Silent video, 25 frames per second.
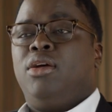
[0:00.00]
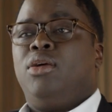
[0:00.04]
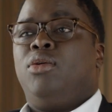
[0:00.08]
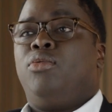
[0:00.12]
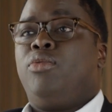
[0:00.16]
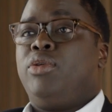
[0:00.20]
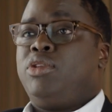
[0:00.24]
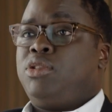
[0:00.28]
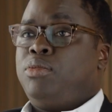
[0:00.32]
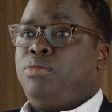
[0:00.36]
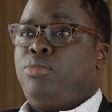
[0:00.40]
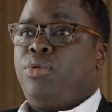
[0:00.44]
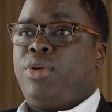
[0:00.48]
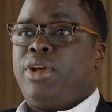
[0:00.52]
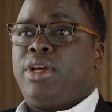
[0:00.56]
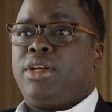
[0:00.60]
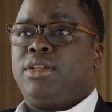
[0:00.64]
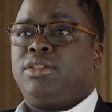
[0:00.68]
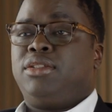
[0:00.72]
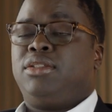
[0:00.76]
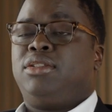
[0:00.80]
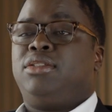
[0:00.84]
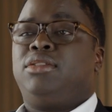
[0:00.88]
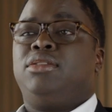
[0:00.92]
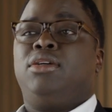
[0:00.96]
which
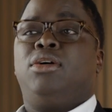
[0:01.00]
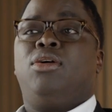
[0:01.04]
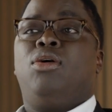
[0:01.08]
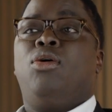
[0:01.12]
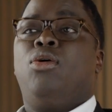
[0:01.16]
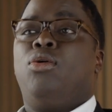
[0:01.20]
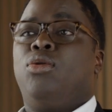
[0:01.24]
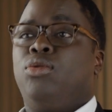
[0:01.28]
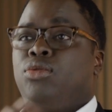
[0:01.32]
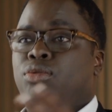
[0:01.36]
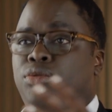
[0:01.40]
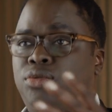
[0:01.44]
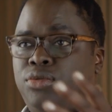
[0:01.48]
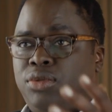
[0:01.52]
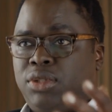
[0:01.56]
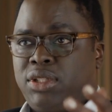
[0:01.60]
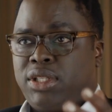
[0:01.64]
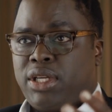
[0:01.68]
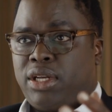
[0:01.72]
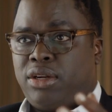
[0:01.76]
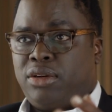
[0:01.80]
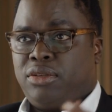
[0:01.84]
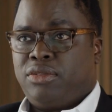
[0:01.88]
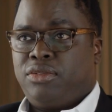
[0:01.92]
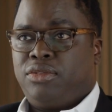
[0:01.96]
brings a whole new
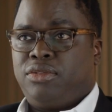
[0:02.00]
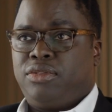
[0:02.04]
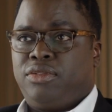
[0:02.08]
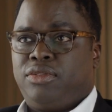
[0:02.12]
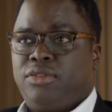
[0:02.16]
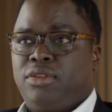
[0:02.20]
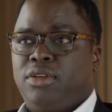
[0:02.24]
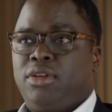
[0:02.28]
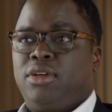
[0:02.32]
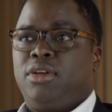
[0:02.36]
set of